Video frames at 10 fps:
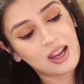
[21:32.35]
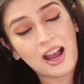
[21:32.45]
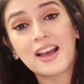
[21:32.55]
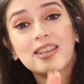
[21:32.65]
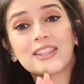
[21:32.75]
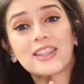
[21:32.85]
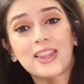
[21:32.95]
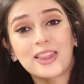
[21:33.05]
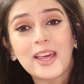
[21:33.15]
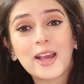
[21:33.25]
Guys,
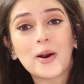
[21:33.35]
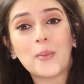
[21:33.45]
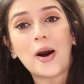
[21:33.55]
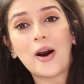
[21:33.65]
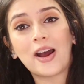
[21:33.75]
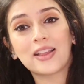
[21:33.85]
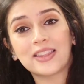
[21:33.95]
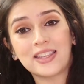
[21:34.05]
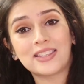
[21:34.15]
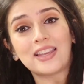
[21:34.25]
think about
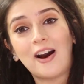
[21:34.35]
uh, this